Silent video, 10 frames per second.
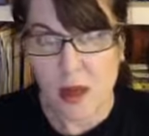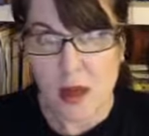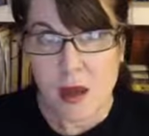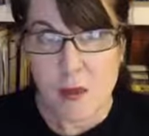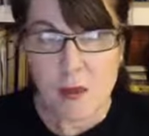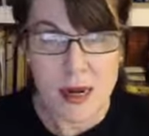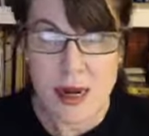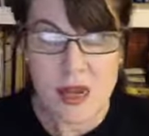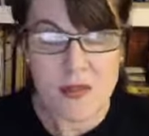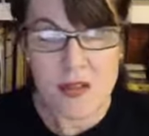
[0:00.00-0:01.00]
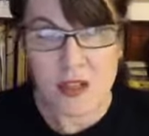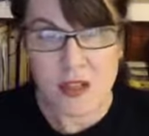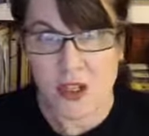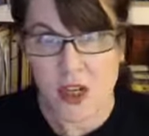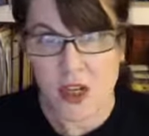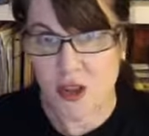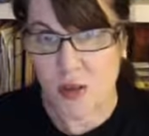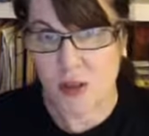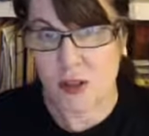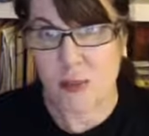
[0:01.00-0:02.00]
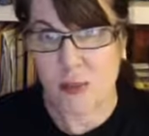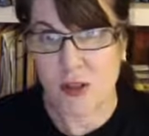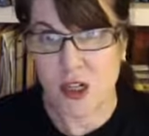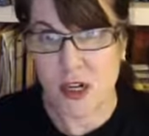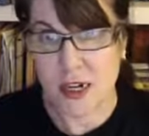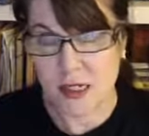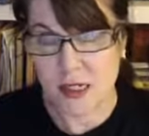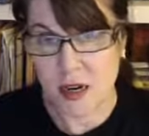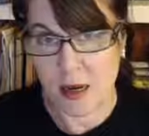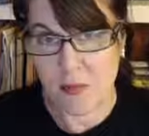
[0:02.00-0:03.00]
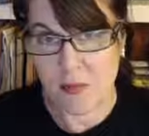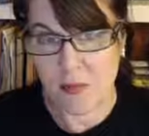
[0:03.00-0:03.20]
But any of us can change our perception at any time.